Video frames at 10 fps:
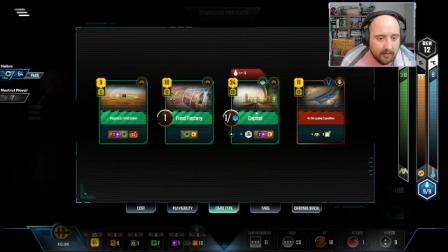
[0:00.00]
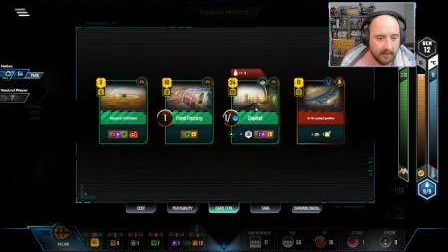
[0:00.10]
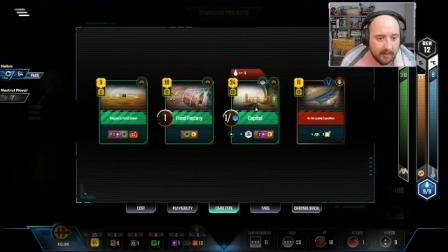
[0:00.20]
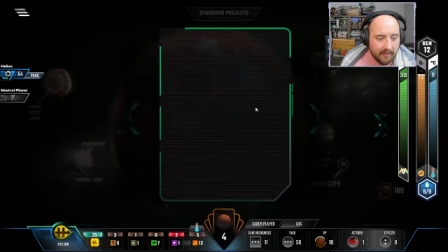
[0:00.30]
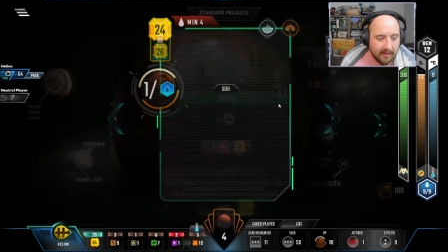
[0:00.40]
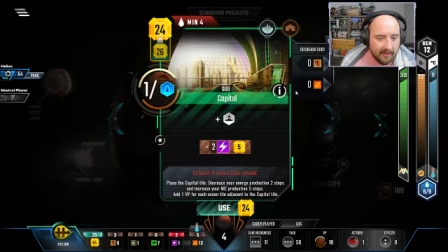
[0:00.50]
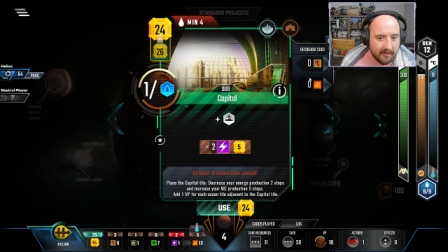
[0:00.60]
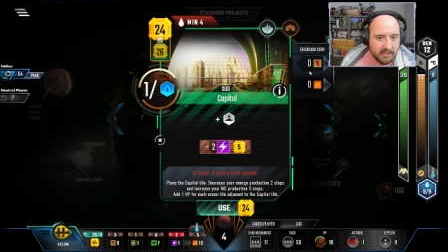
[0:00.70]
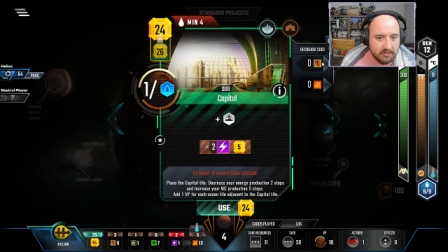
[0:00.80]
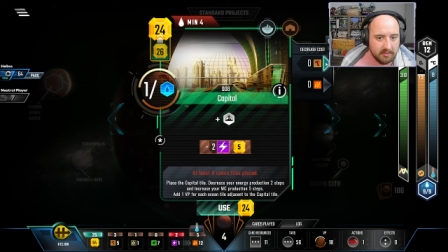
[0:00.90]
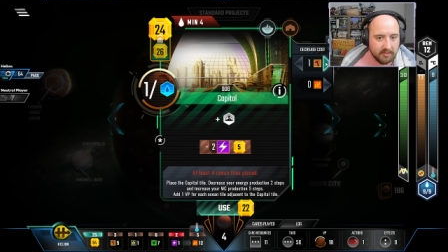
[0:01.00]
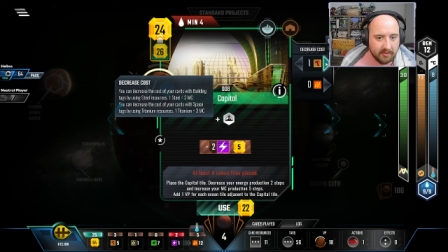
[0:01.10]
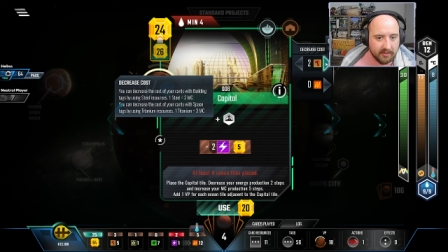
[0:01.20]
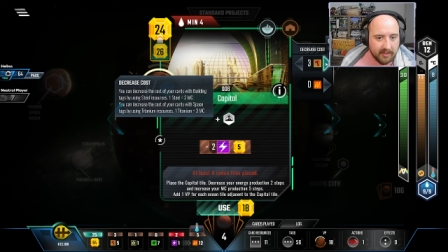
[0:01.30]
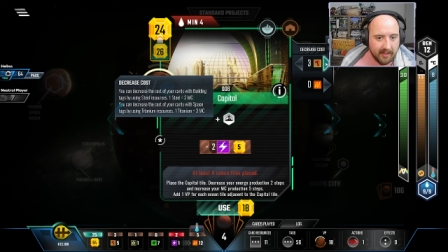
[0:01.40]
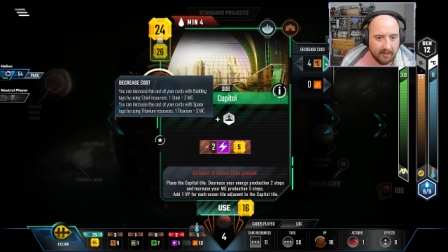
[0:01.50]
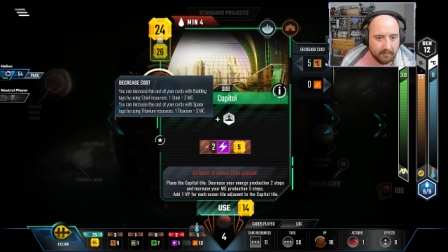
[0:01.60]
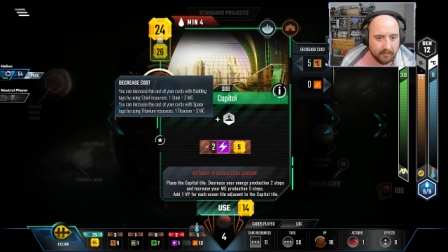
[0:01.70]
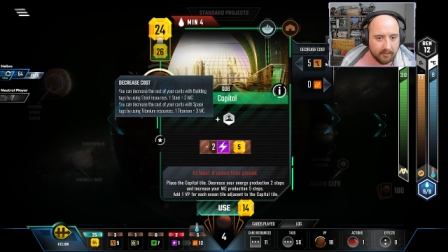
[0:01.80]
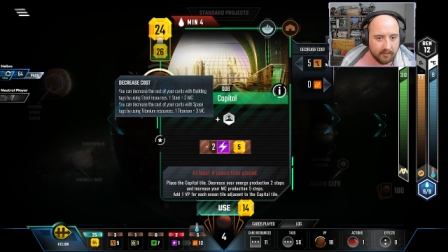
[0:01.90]
And that lets me build the
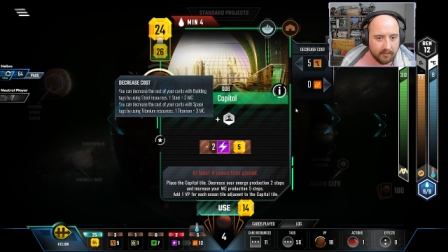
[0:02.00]
capital.